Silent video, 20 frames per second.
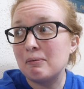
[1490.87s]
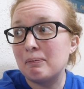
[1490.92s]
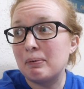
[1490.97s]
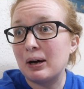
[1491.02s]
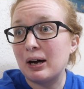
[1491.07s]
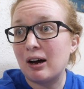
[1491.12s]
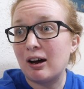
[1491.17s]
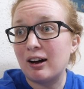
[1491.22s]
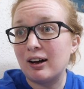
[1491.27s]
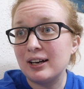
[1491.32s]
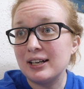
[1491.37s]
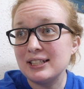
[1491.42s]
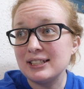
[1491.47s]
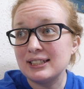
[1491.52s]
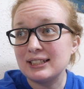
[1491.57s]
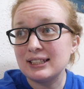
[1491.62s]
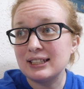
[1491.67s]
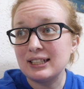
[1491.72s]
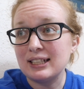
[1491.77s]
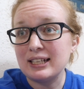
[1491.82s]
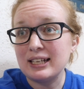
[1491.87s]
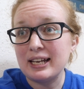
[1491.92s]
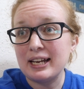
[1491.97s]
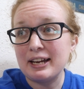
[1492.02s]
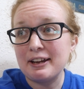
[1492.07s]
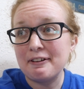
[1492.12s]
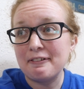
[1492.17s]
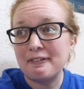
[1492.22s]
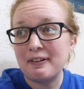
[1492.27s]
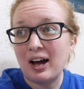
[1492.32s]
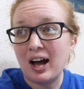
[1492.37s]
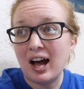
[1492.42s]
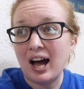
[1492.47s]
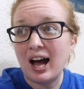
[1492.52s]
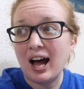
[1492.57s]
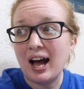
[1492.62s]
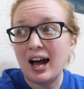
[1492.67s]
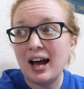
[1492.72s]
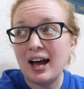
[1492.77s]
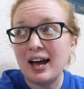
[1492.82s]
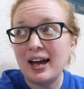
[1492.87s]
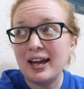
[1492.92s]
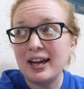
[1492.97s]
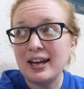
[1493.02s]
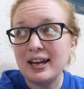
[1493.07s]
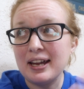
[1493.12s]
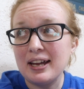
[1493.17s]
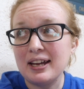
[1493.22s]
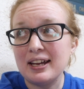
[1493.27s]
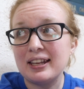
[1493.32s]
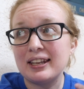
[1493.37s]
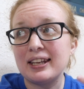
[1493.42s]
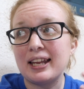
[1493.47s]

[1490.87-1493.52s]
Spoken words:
but honestly, if I